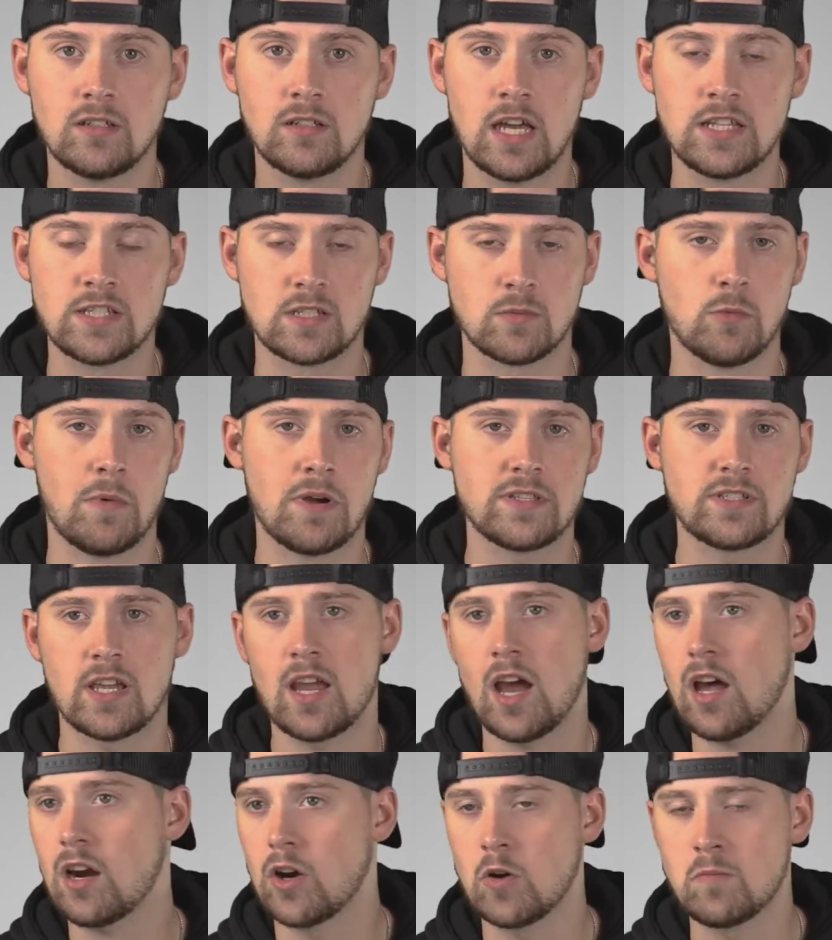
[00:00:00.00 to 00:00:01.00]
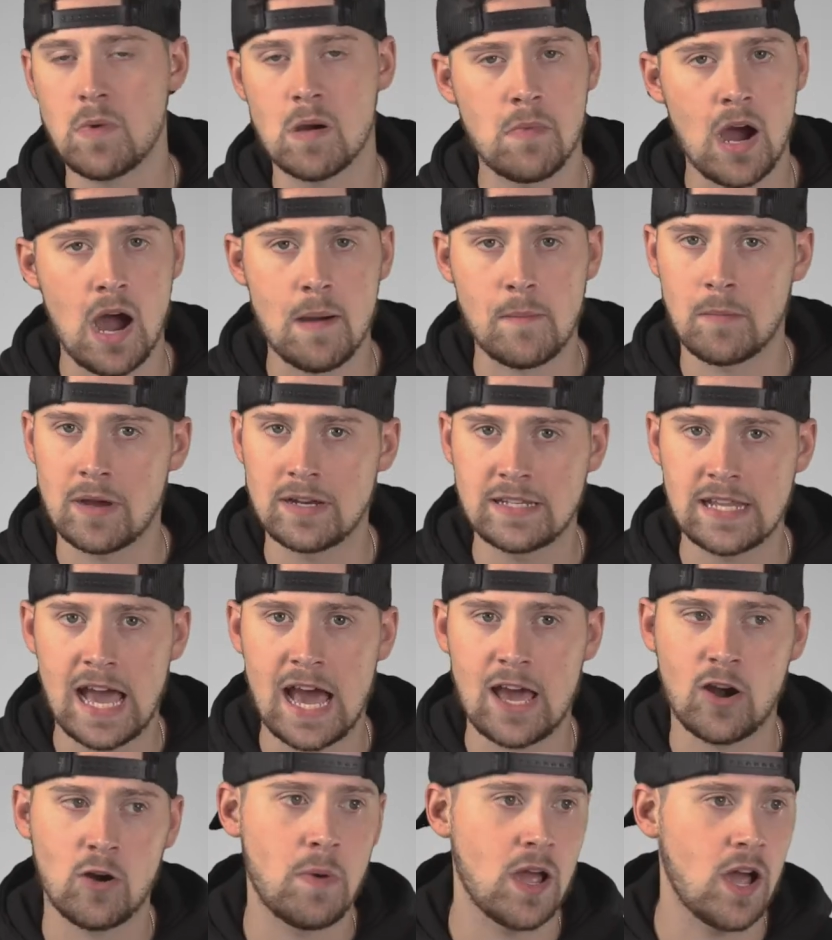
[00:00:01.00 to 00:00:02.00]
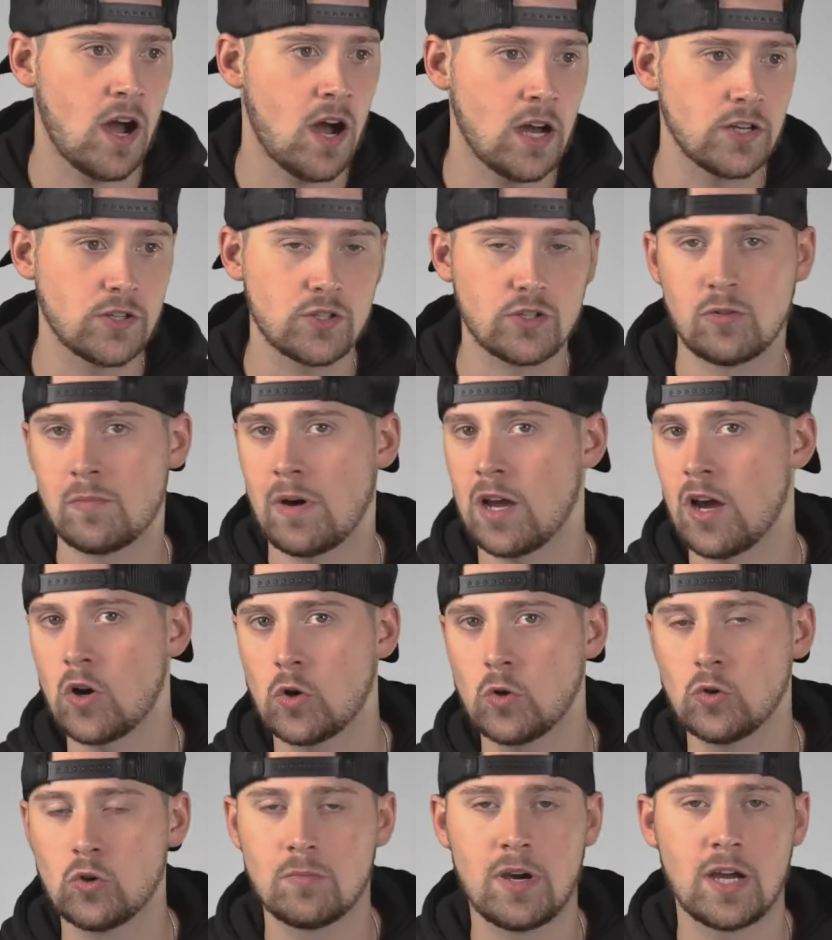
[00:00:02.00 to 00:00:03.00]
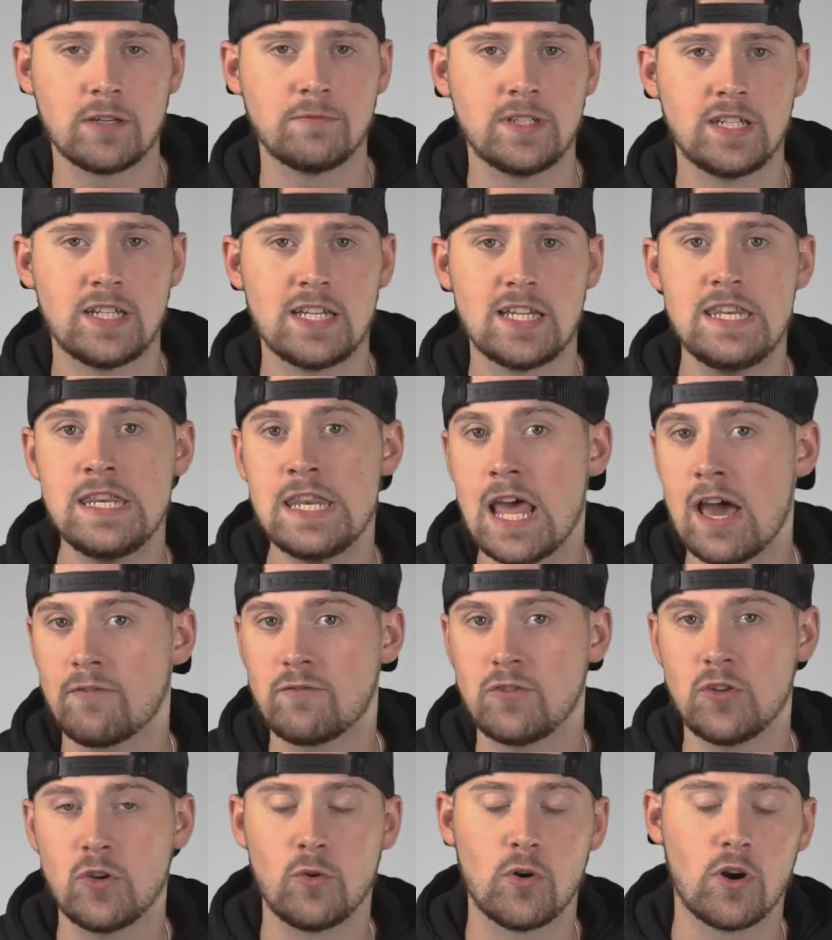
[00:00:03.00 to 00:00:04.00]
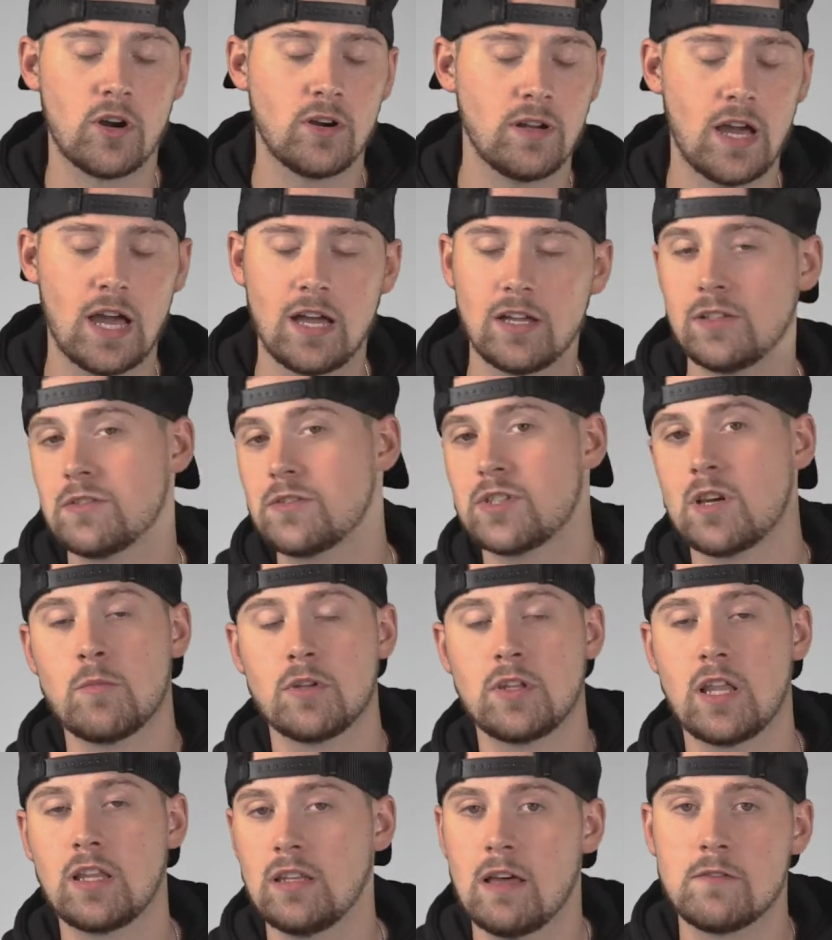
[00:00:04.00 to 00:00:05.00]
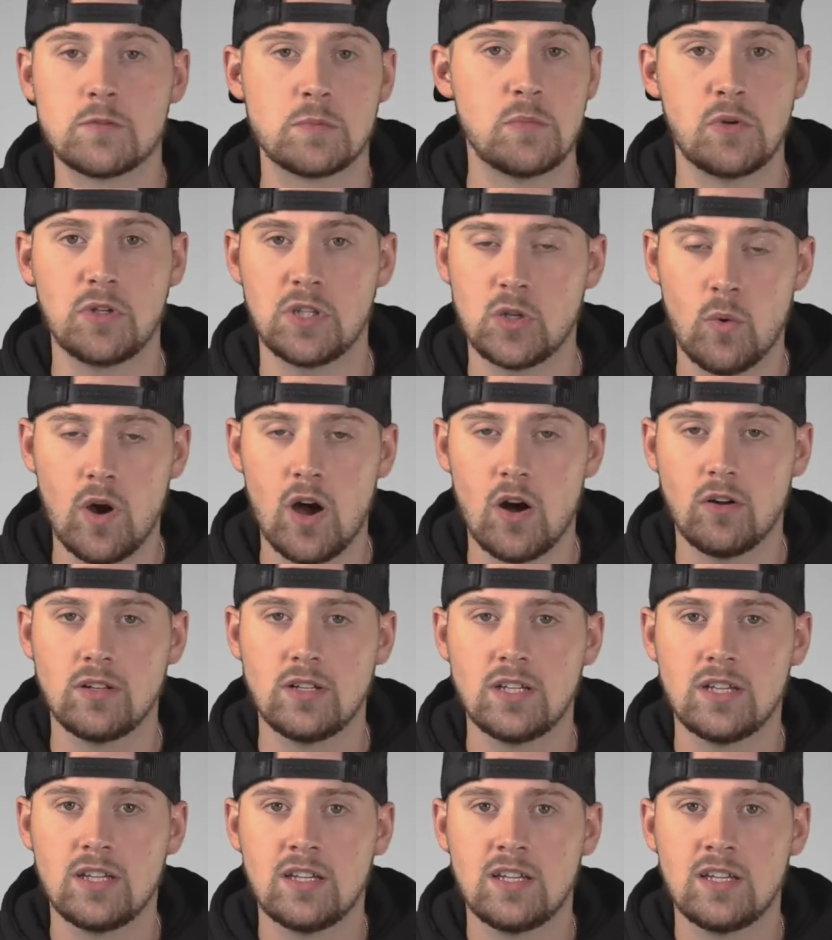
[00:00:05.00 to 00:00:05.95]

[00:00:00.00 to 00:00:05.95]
And someone might say, I don't know, my mom or my dad or my aunt or my uncle or my nephew or uh, someone that loves me really well.